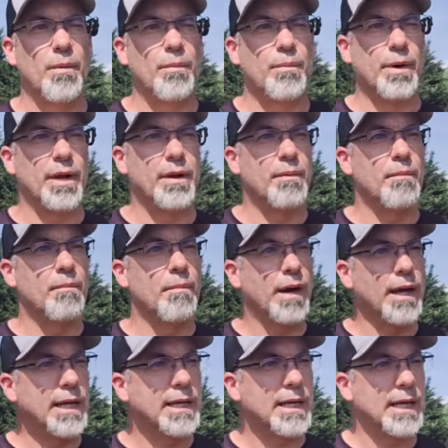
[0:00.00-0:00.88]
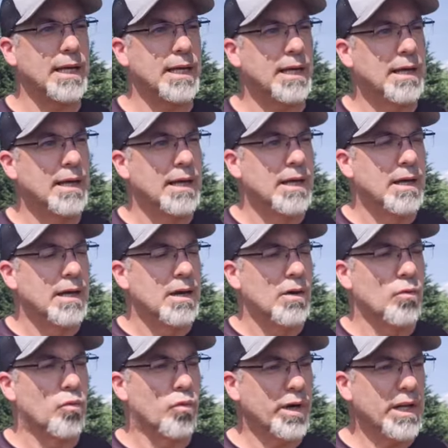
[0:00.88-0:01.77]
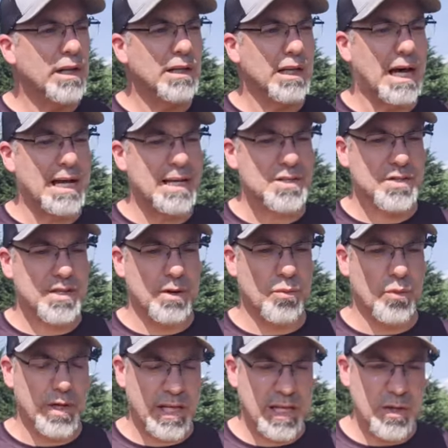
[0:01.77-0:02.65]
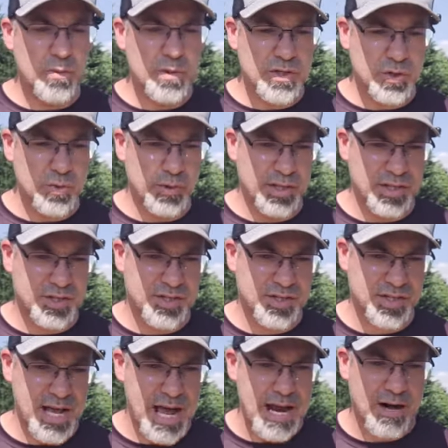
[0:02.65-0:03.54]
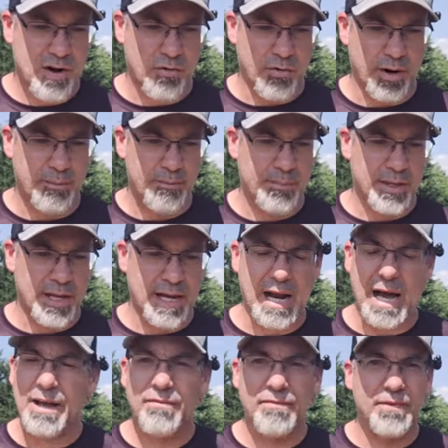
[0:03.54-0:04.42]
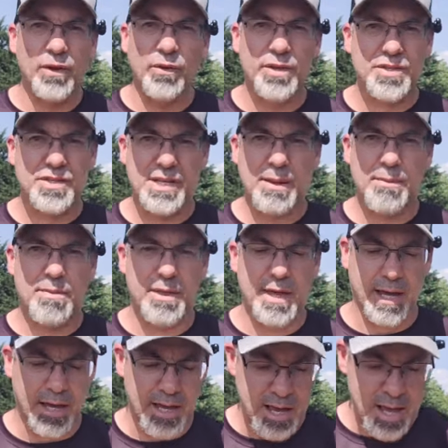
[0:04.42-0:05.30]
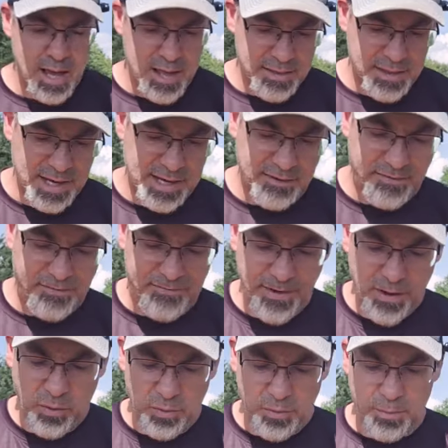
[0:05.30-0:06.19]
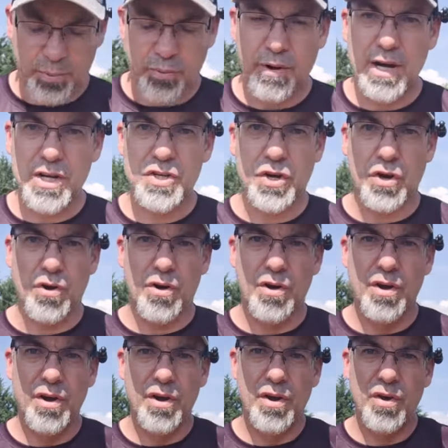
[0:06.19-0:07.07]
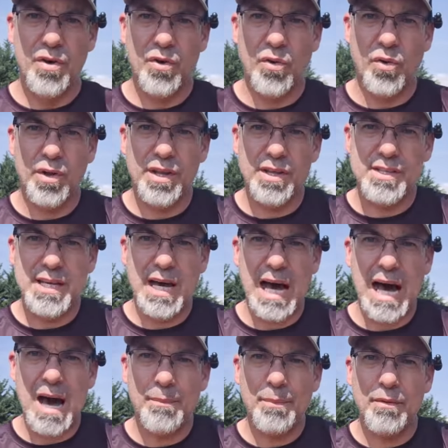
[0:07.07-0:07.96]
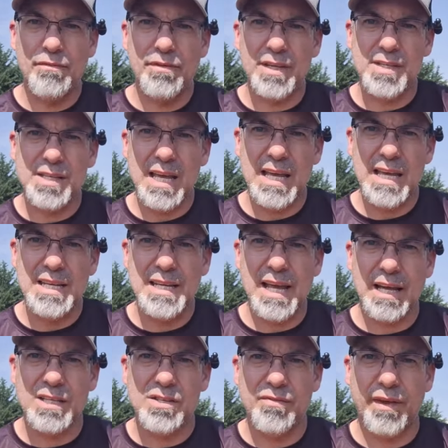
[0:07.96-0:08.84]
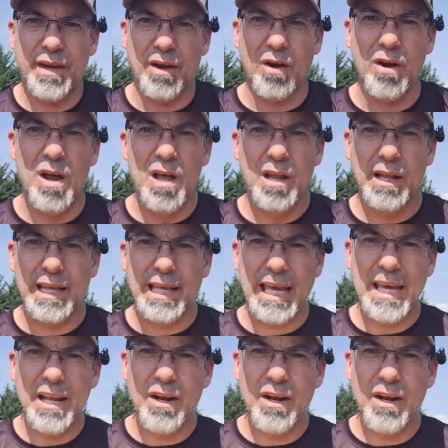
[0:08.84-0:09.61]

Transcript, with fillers: But Mikey realized that when he was doing the stack grip, and I feel the same thing, that he felt pressure on the top of his index finger, like